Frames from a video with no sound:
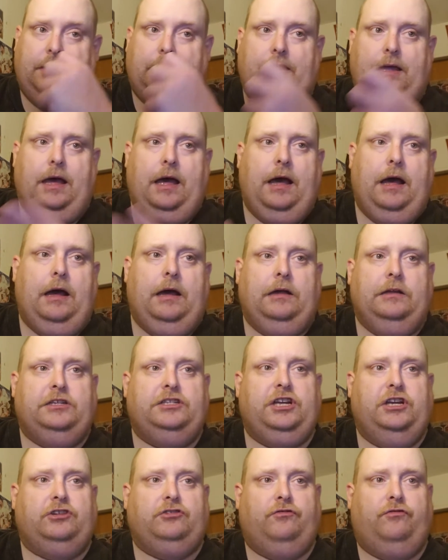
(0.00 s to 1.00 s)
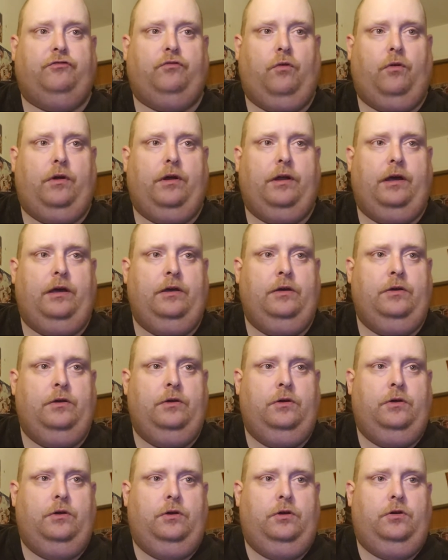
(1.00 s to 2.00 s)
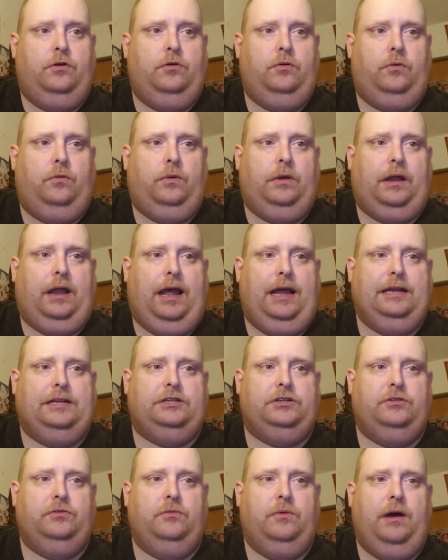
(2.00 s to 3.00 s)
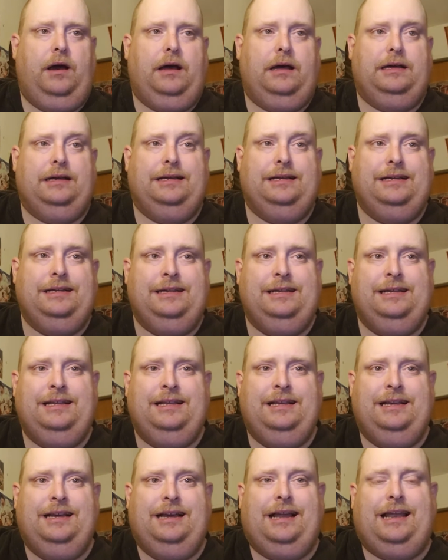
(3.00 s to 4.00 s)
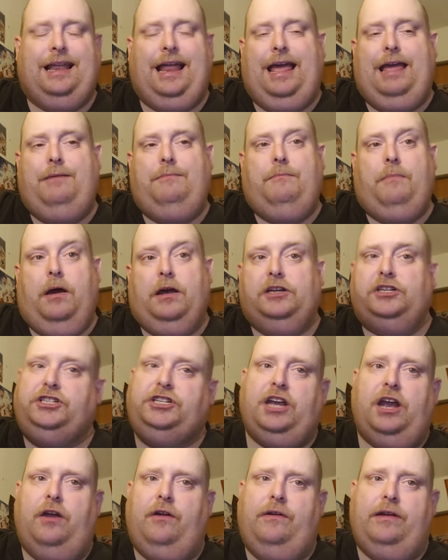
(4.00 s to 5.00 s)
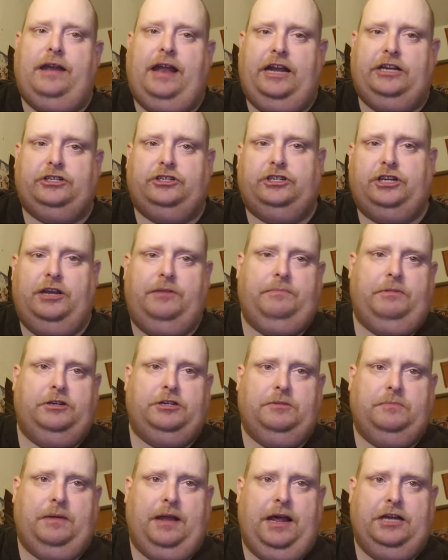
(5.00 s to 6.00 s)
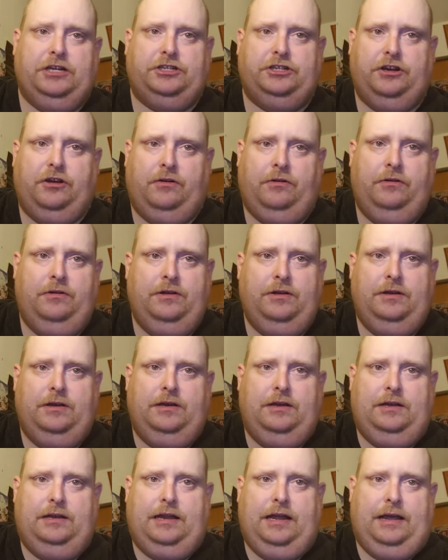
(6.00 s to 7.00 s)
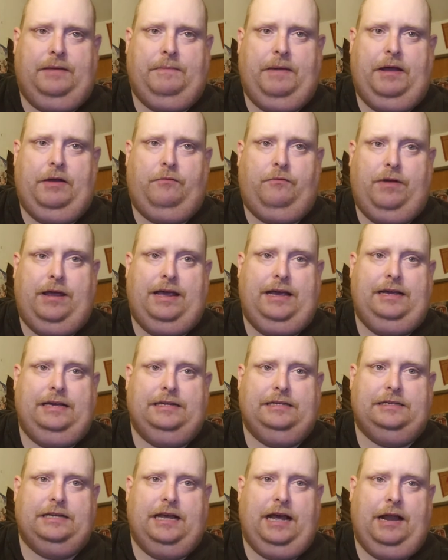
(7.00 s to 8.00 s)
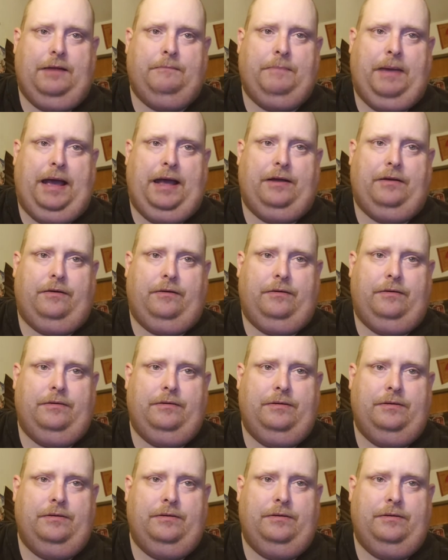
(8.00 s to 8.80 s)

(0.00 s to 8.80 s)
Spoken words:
Central Florida, who would like to claim a share of the national championship last year. They made rings, they got a banner.